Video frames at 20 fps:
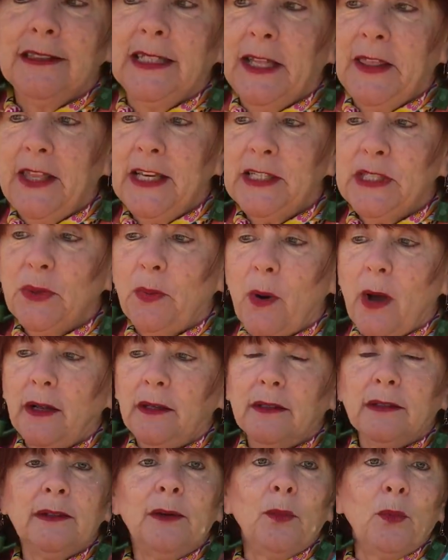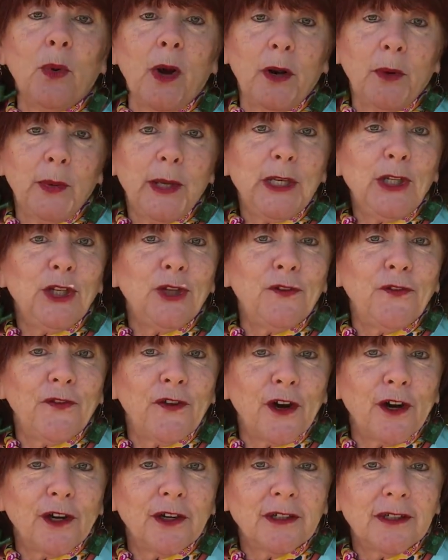this one. What do we do
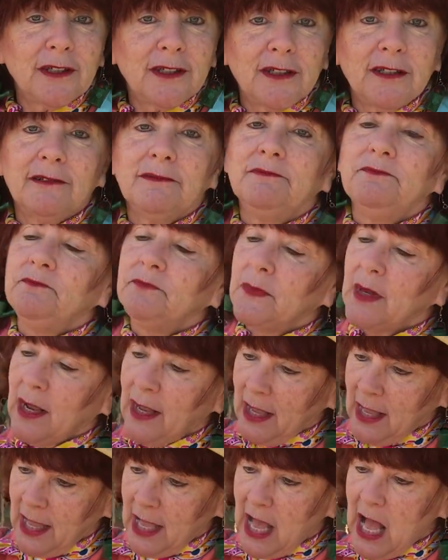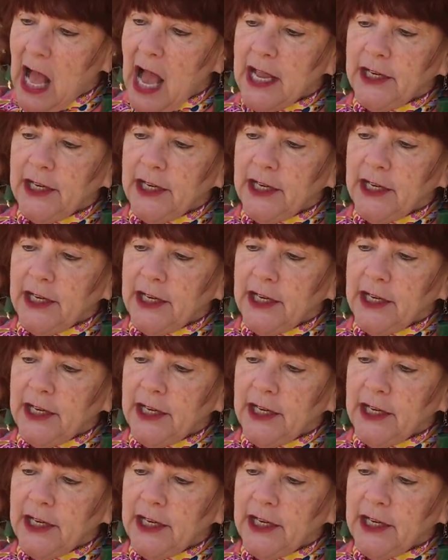first? I